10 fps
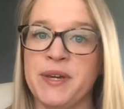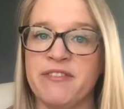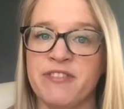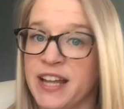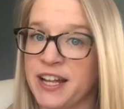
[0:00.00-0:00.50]

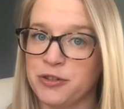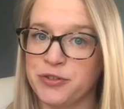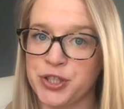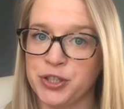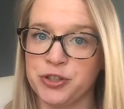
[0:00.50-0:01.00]
even that the
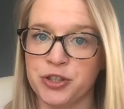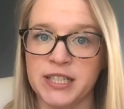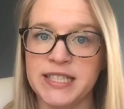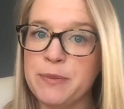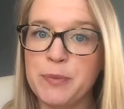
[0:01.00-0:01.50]
results are
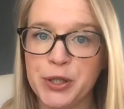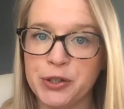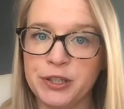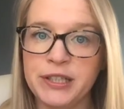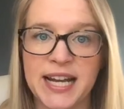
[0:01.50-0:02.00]
not
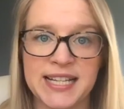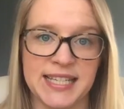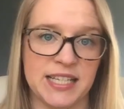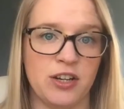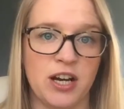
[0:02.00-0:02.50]
typical, as
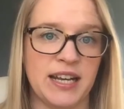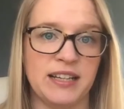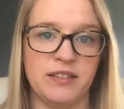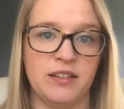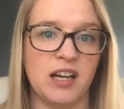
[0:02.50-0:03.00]
in not
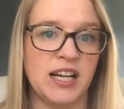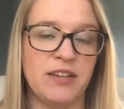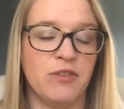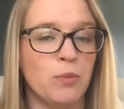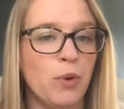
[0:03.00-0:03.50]

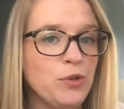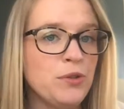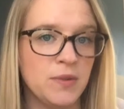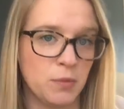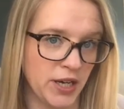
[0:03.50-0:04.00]
even
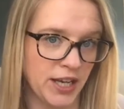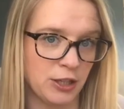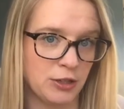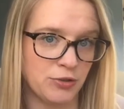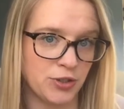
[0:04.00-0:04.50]
most people get
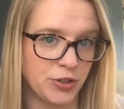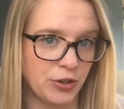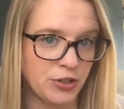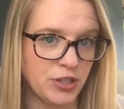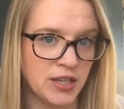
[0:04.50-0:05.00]
those results